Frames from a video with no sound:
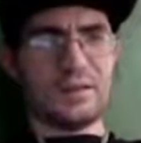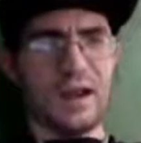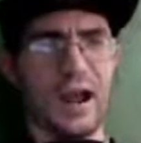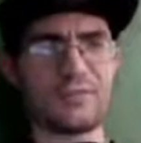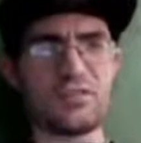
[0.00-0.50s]

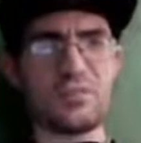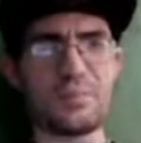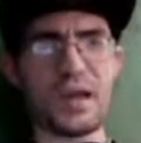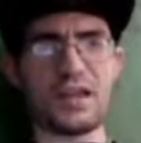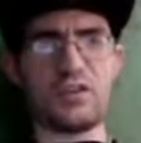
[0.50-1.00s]
After the
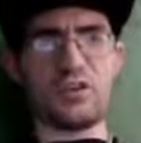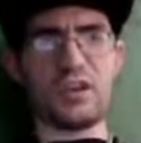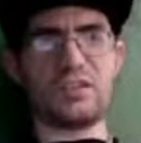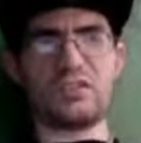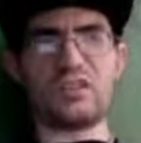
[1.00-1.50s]
band agreed
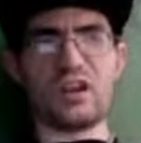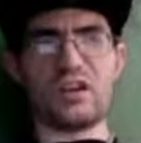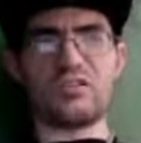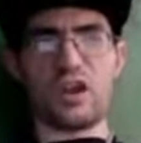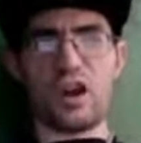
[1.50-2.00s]
to share a
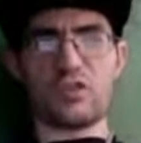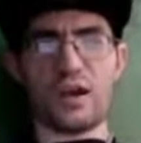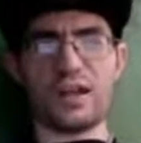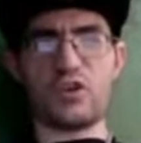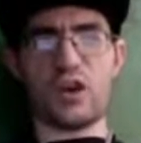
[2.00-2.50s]

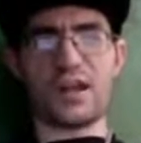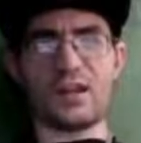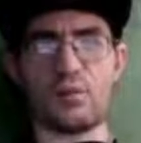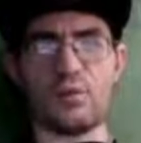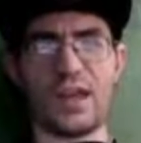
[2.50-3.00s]
songwriting
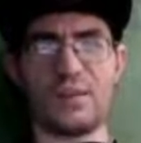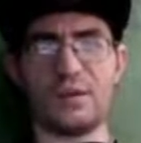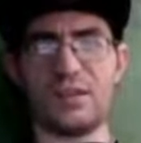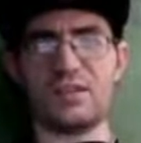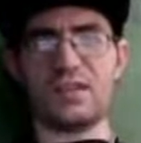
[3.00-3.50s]
credit with
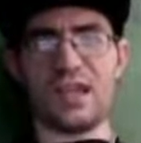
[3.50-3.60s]
Amy Lee,